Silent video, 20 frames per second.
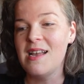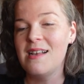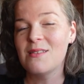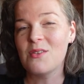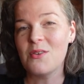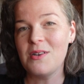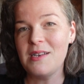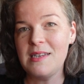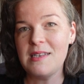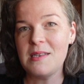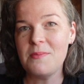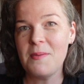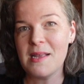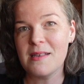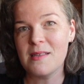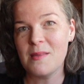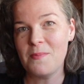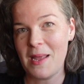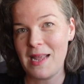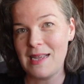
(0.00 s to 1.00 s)
So I need to
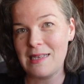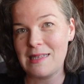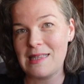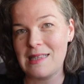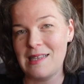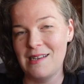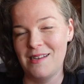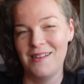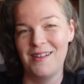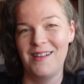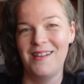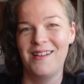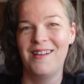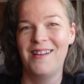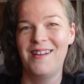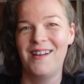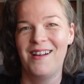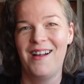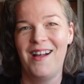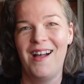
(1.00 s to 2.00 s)
make space.
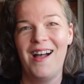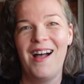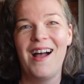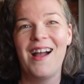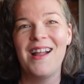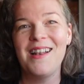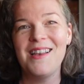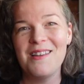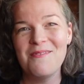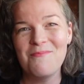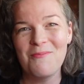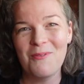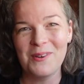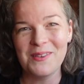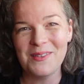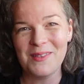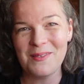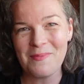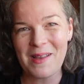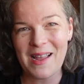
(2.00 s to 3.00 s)
I need
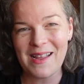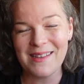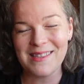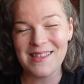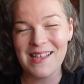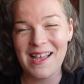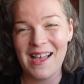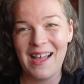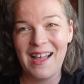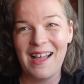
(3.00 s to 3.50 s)
more space.